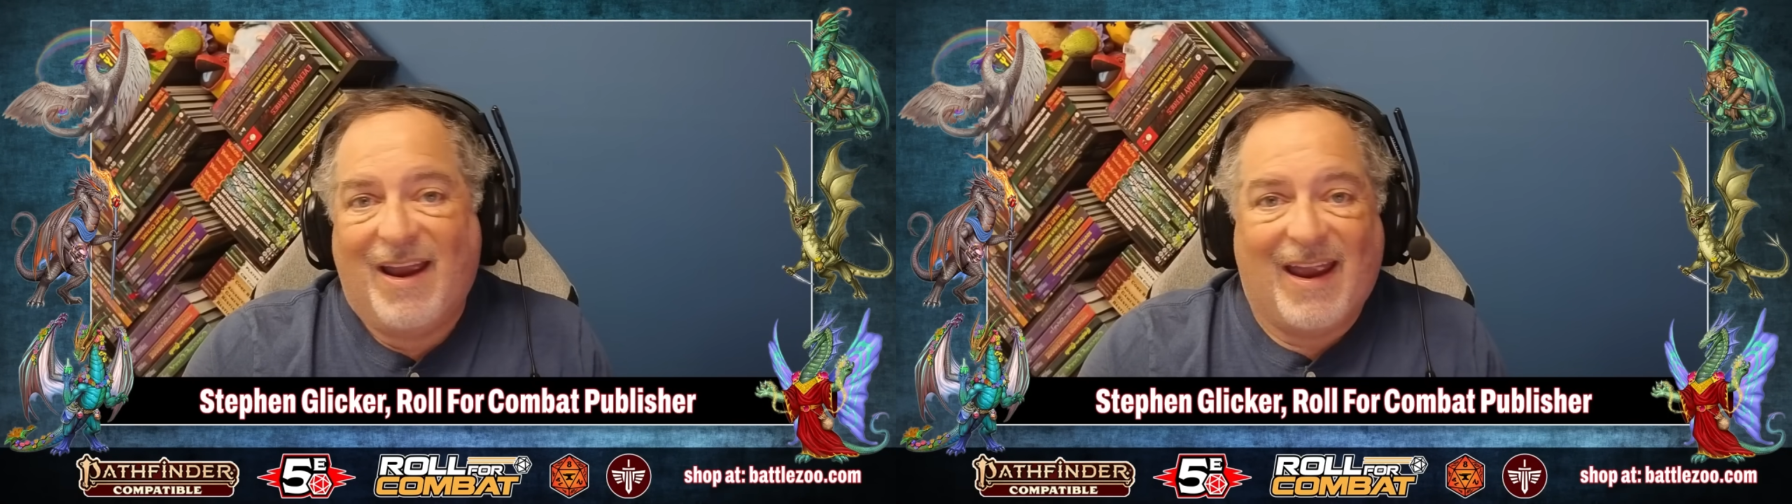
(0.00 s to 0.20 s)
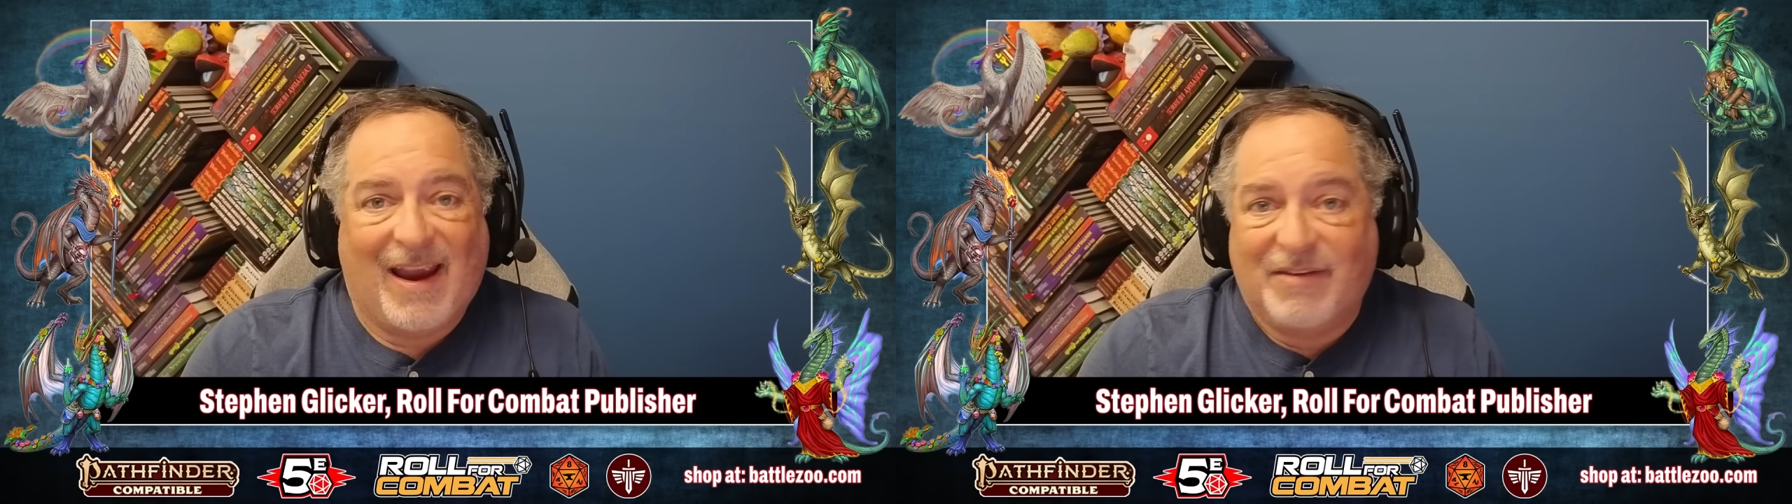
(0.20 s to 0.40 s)

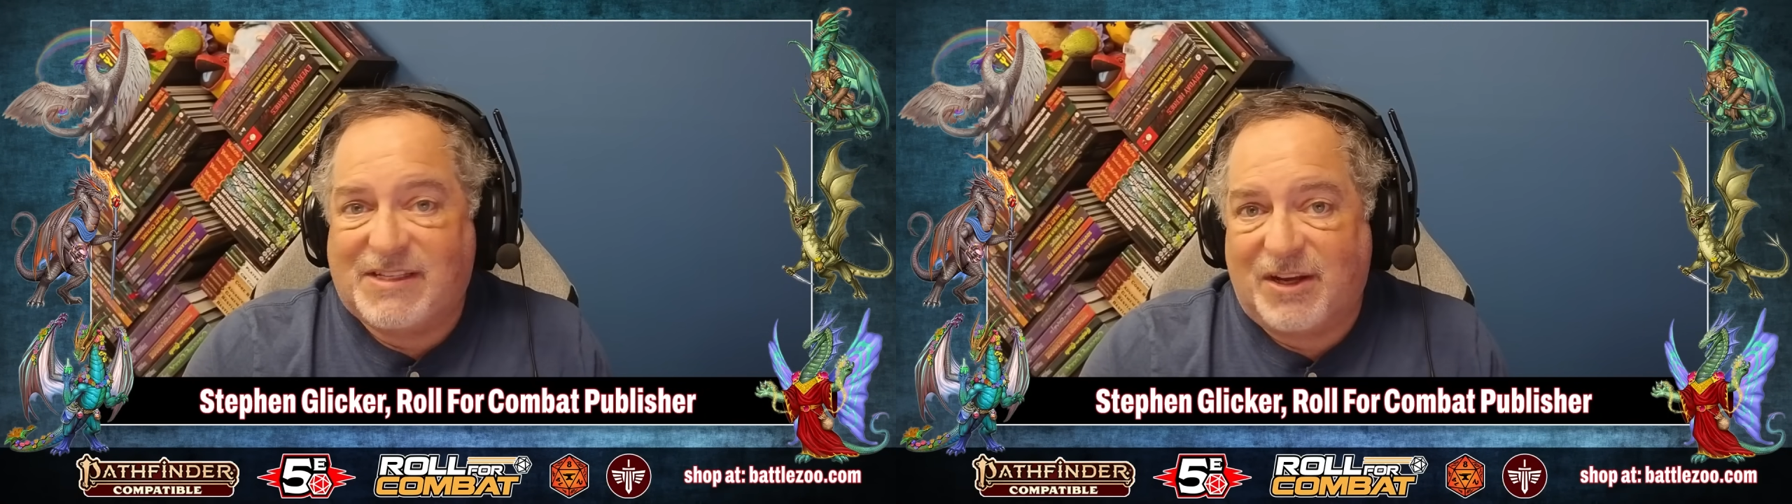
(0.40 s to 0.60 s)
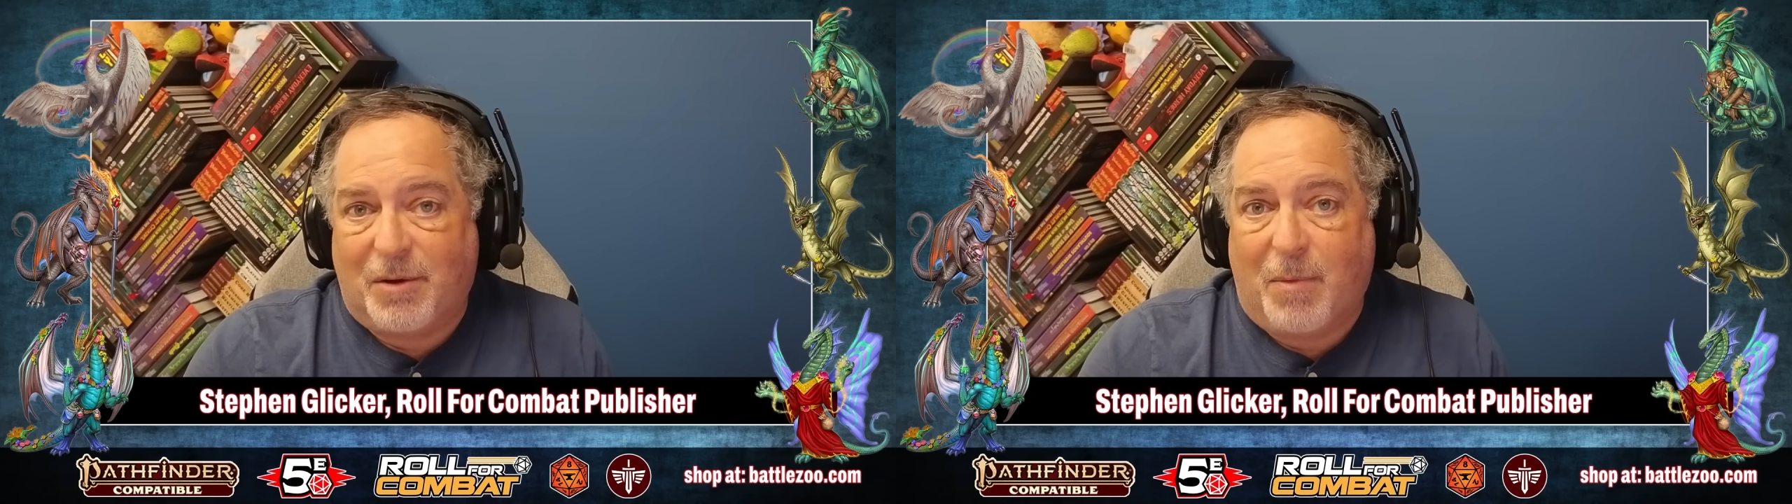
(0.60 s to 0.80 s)
Every
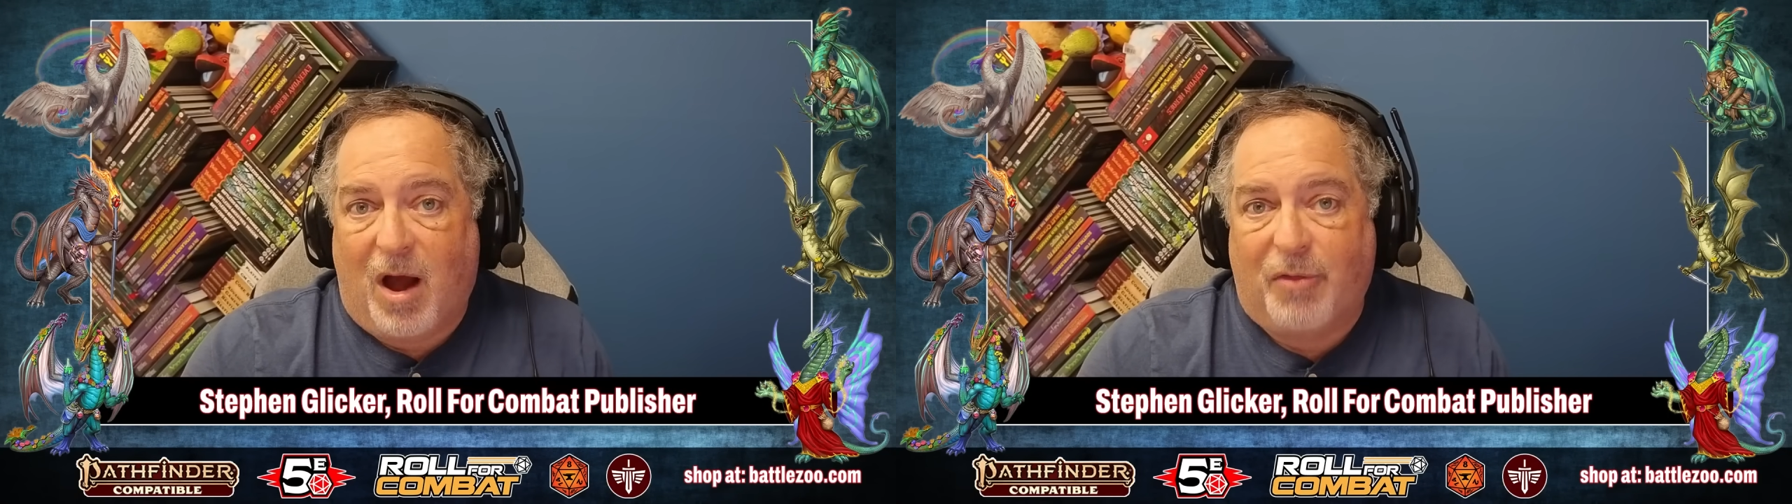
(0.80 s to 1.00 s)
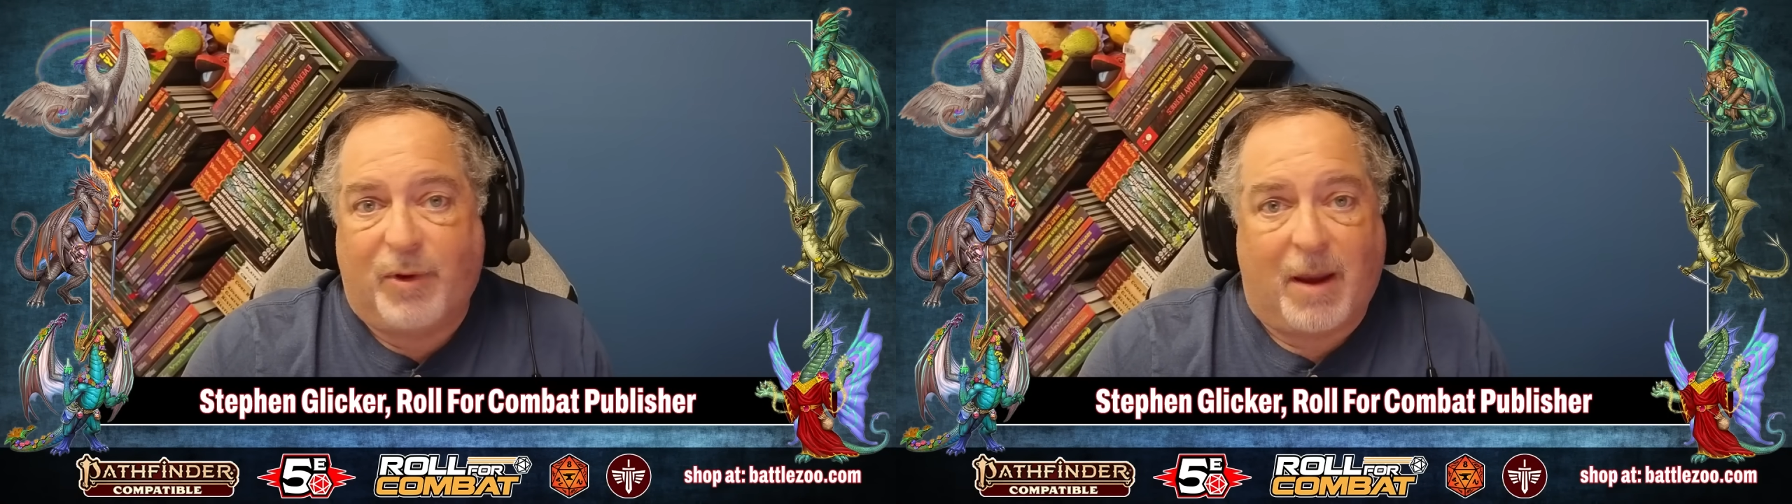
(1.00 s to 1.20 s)
single
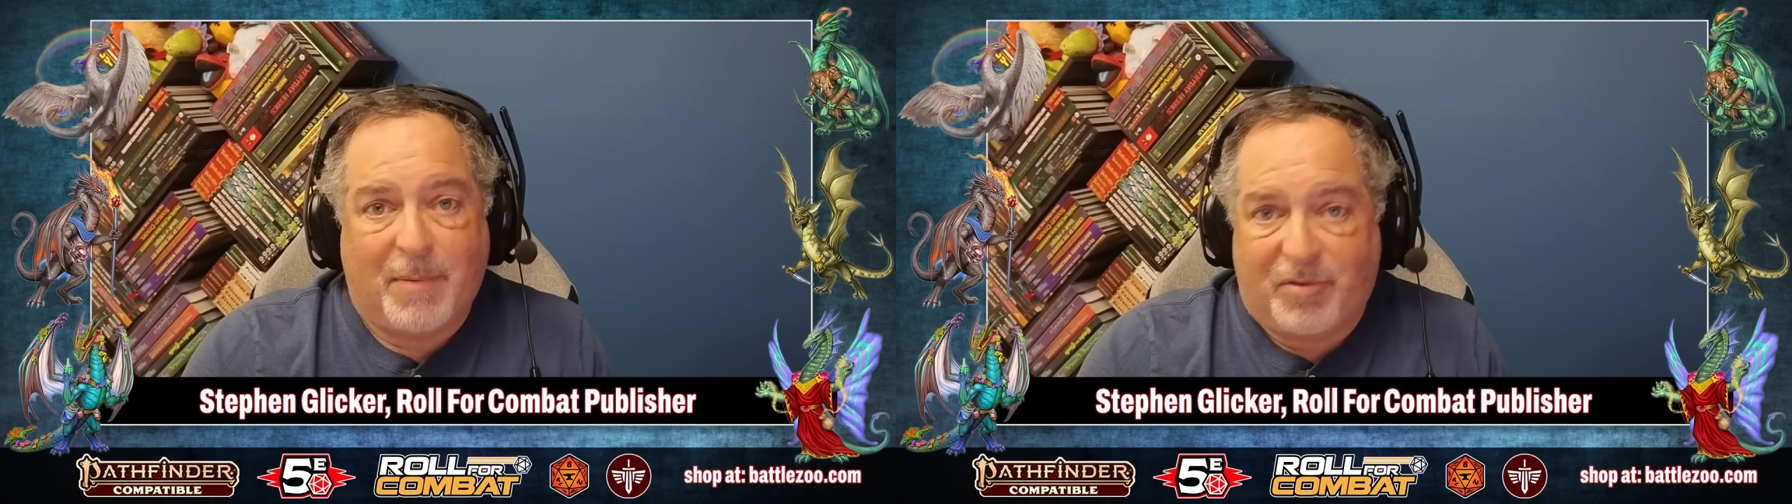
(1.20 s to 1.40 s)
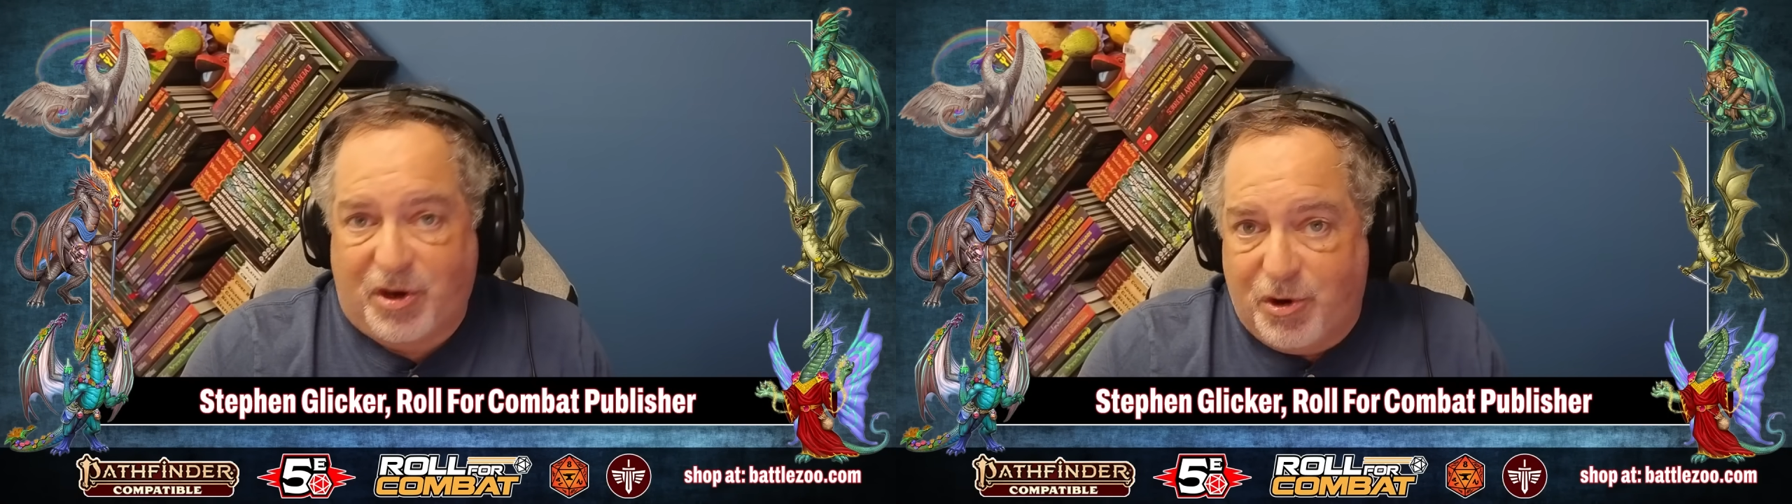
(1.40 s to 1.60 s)
month we come out
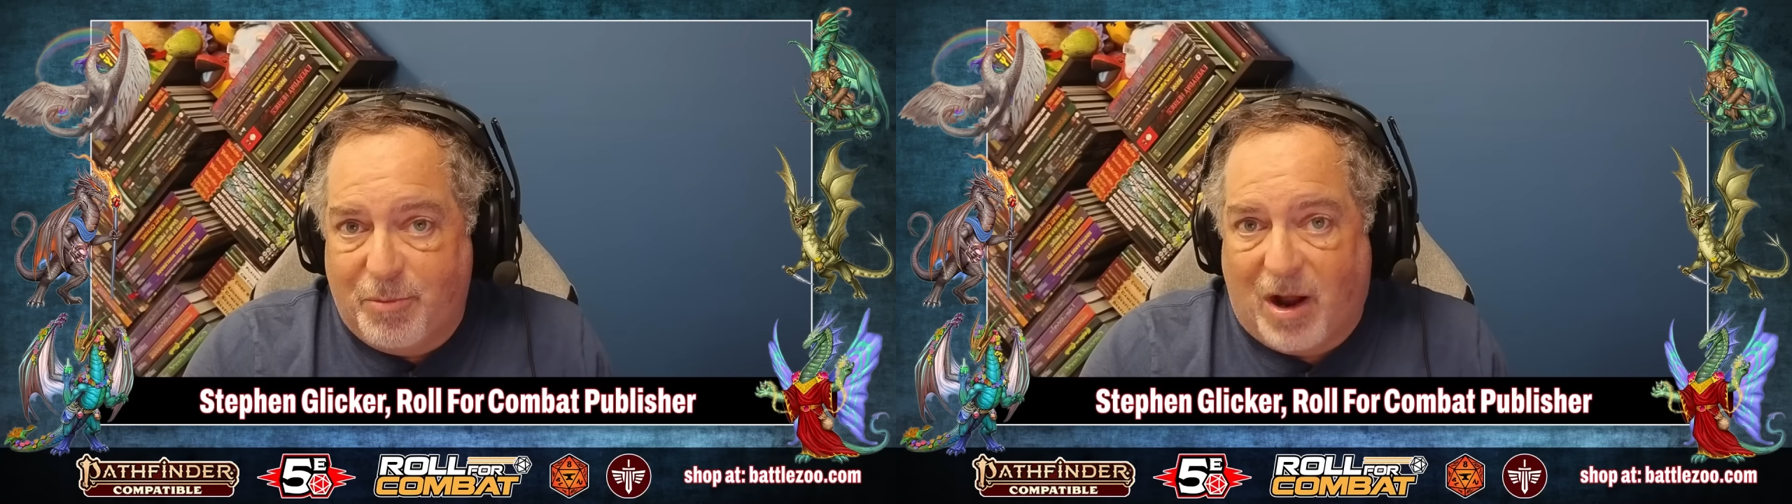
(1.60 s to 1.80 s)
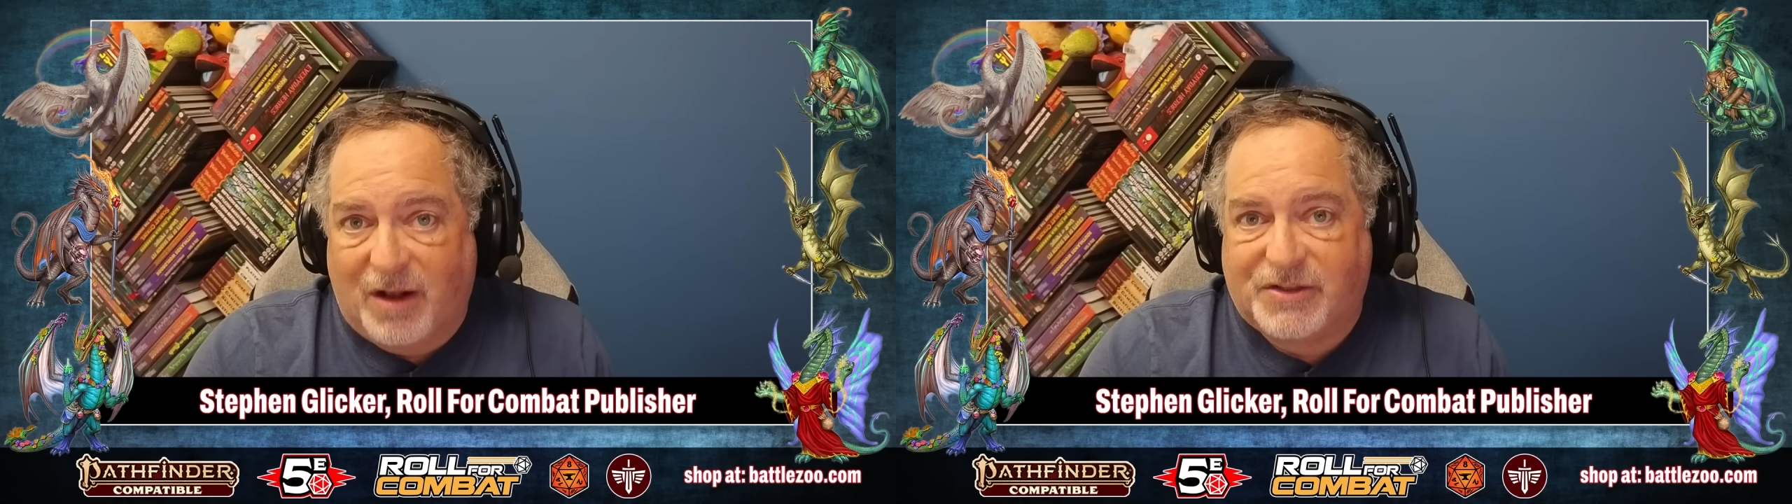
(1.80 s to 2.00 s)
with a new
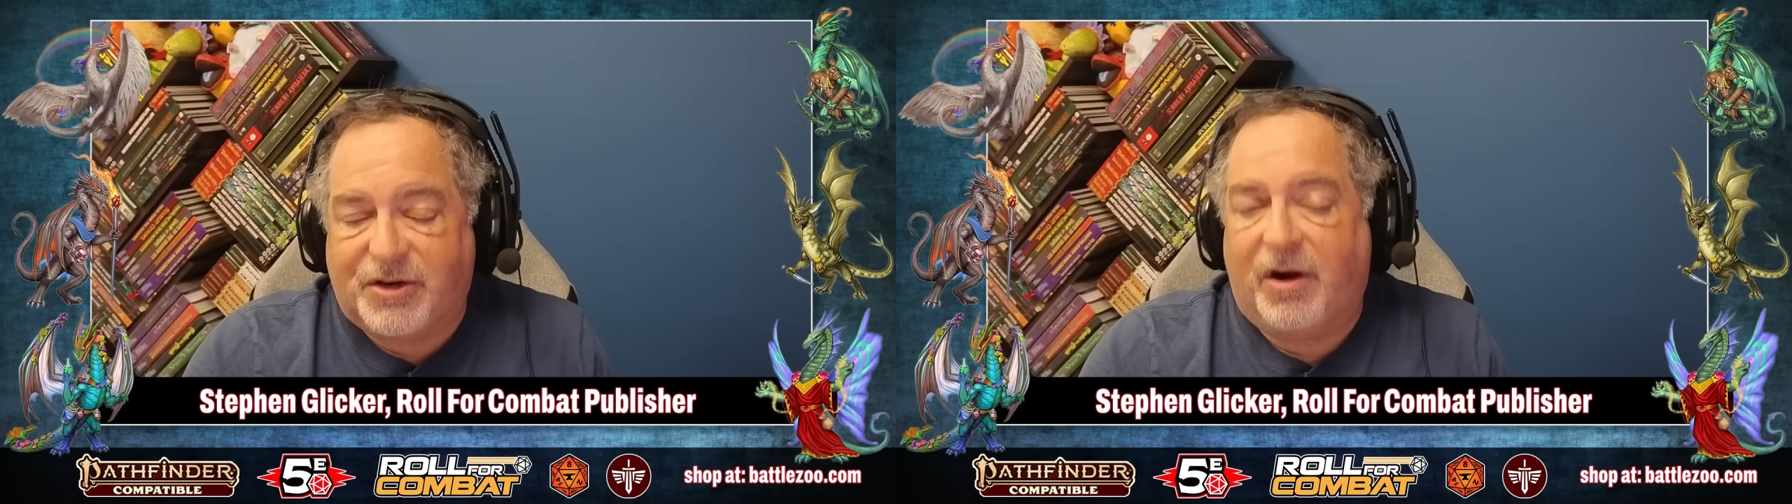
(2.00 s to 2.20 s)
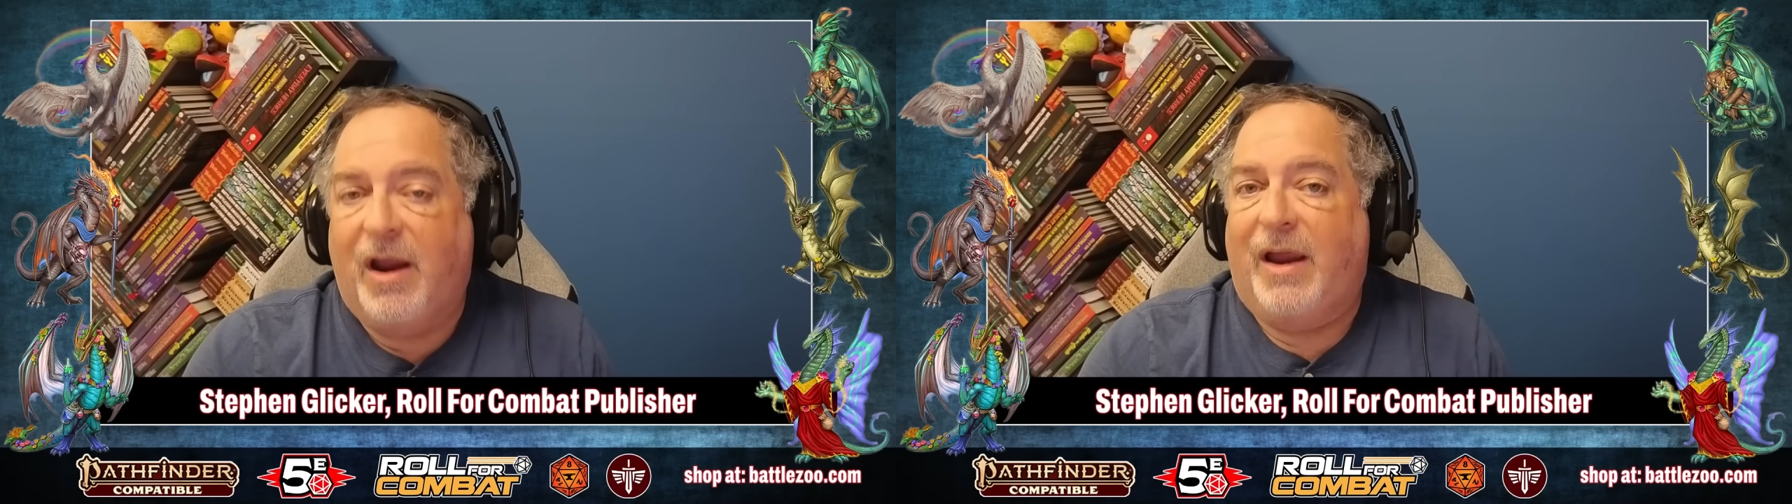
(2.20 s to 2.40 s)
monster.